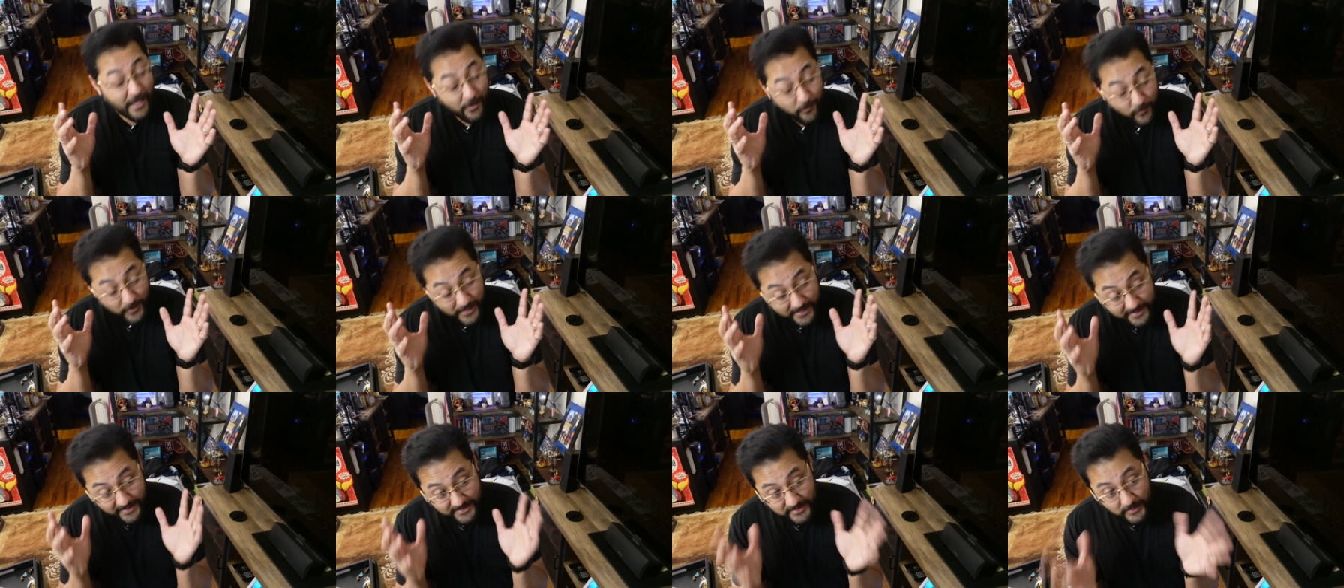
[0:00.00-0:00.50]

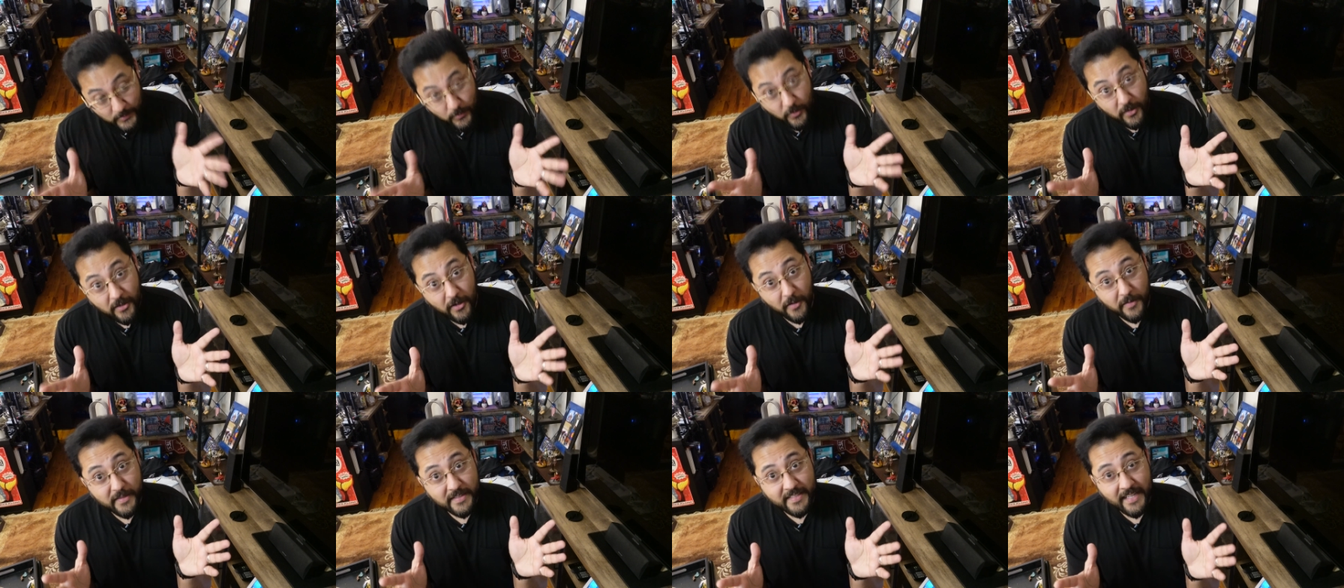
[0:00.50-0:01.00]
When it doesn't
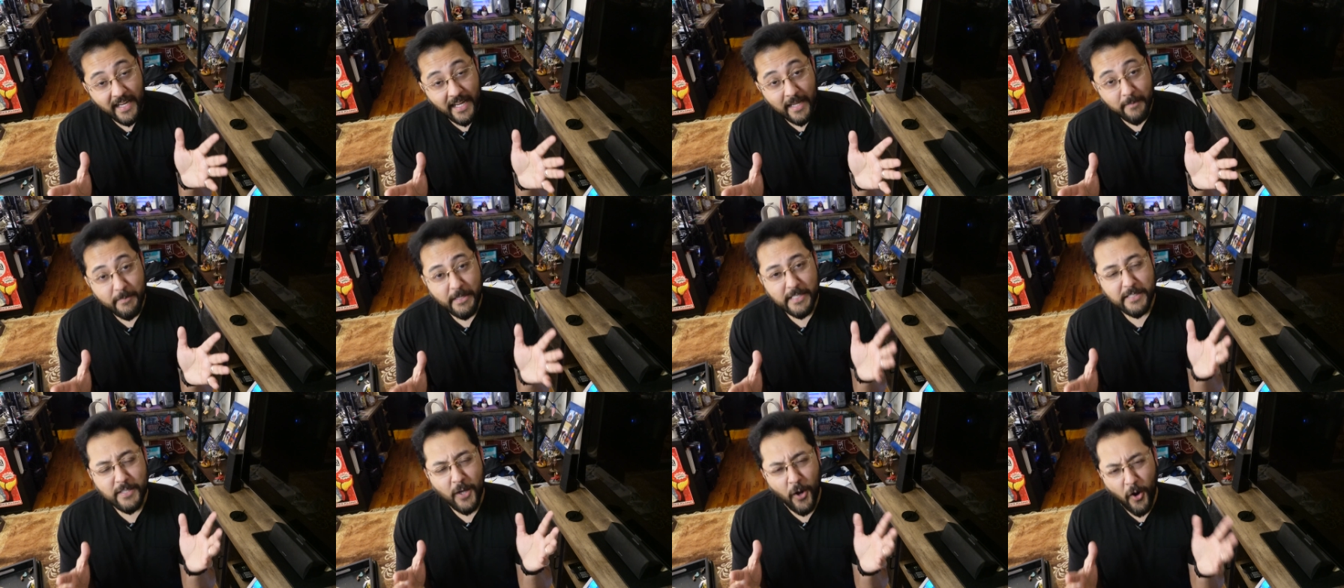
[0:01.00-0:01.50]
work all the
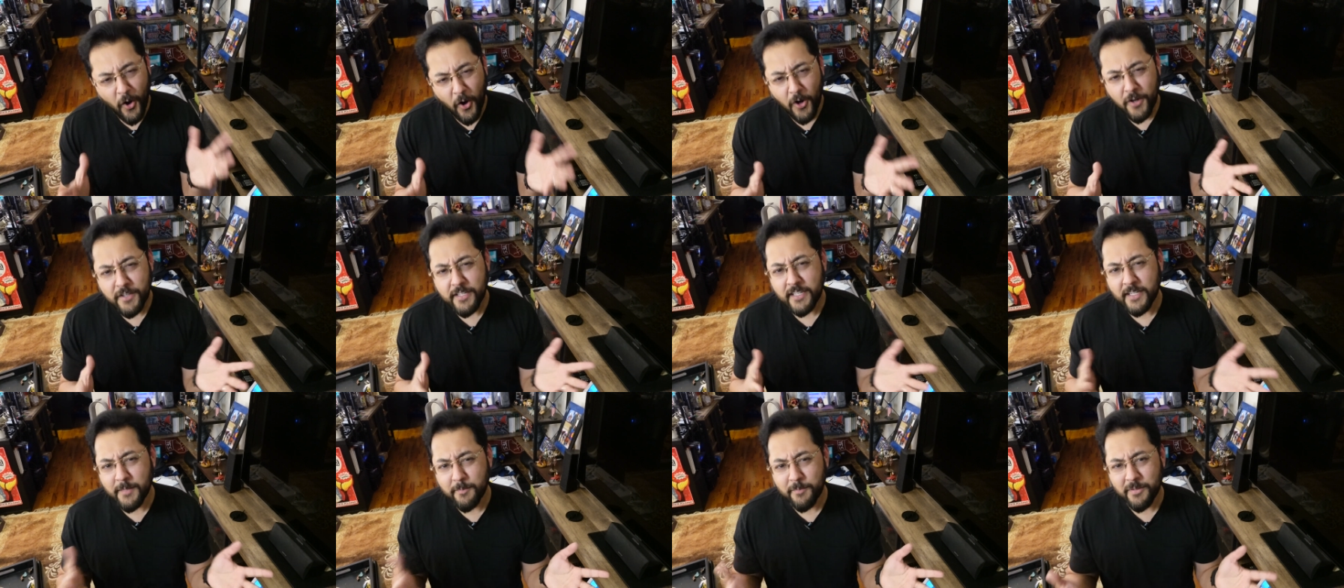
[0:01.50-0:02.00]
time, it's hard
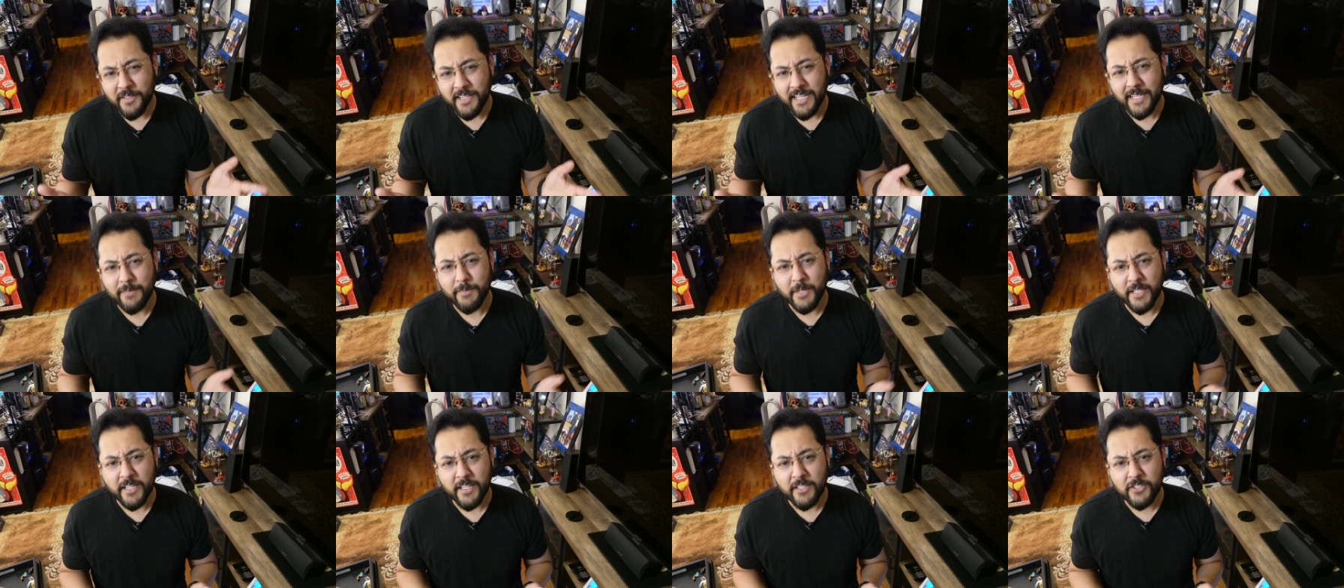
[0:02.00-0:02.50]
to
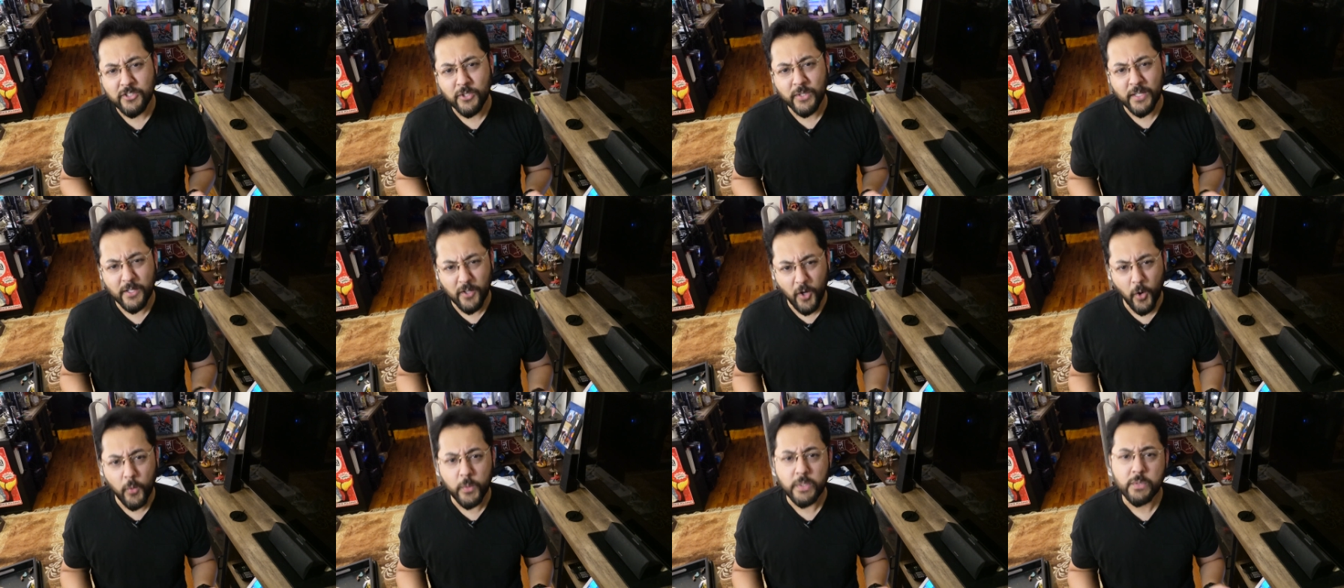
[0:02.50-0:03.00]
complain because you
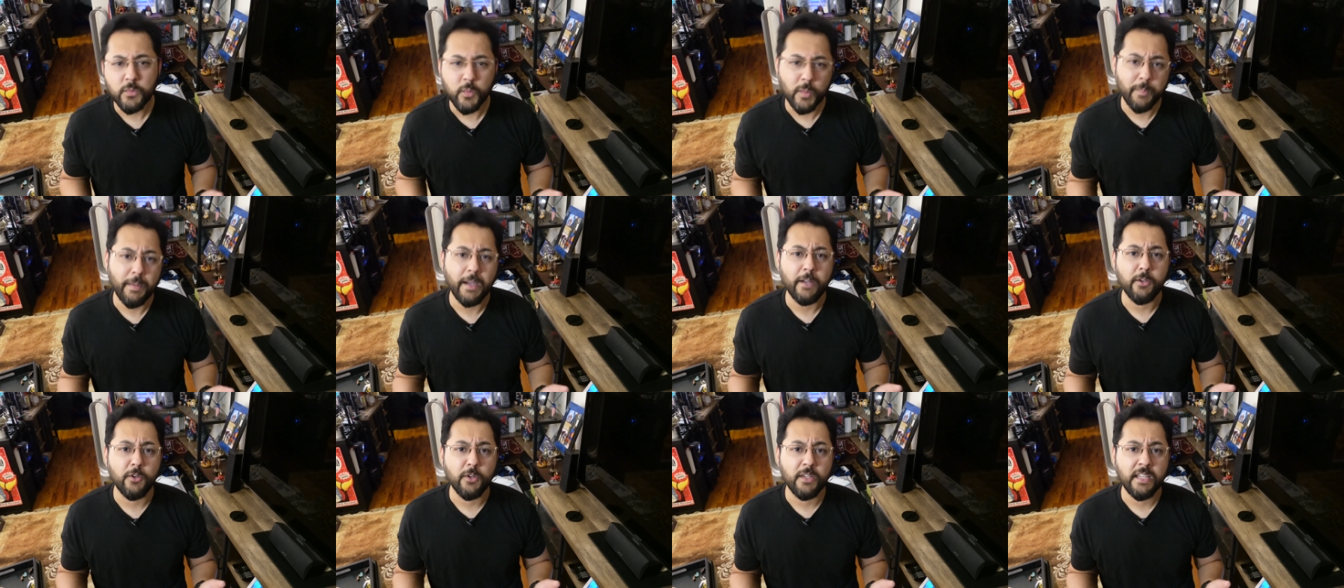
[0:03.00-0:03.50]
can always whip
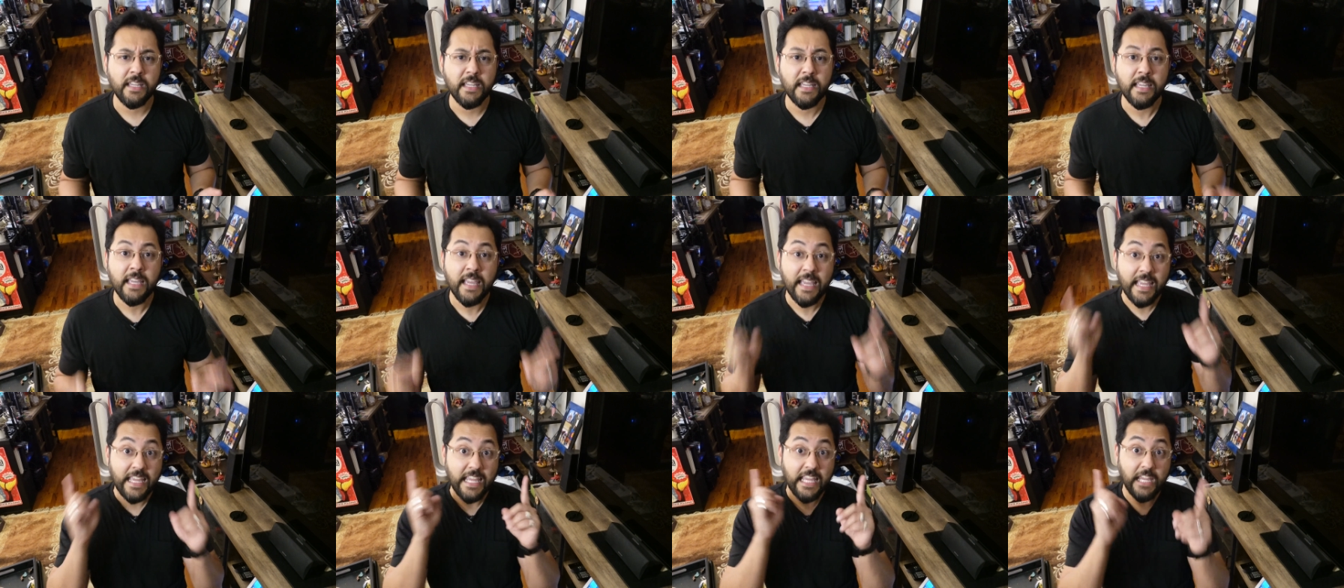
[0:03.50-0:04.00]
out your
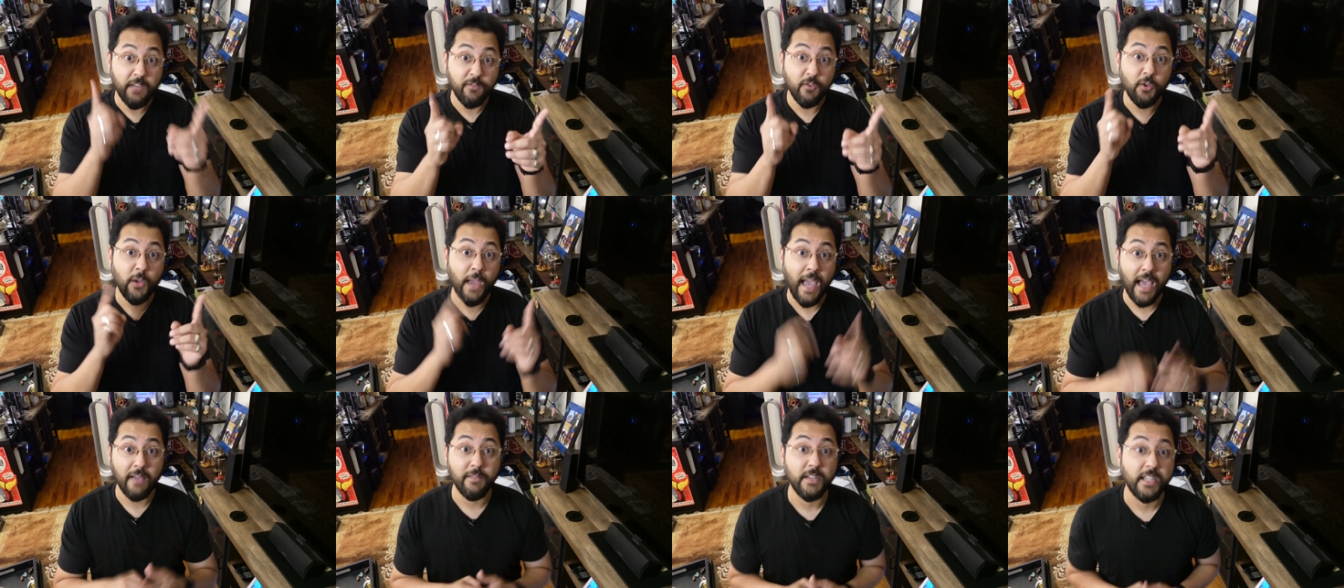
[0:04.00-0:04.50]
key if
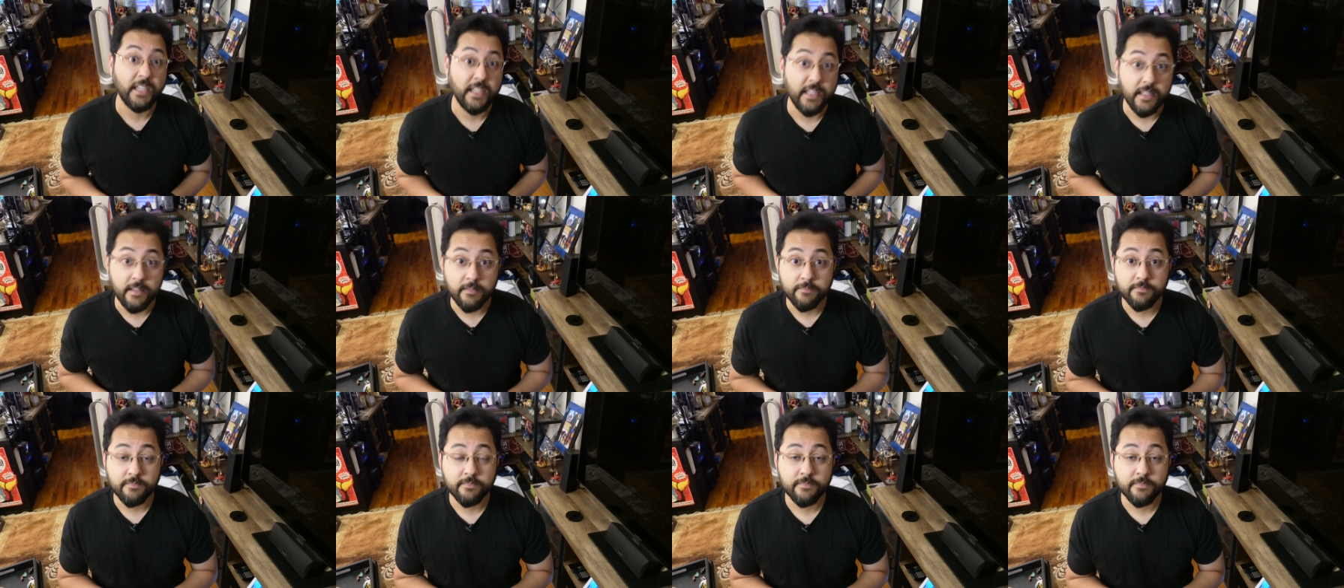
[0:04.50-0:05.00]
you have a key.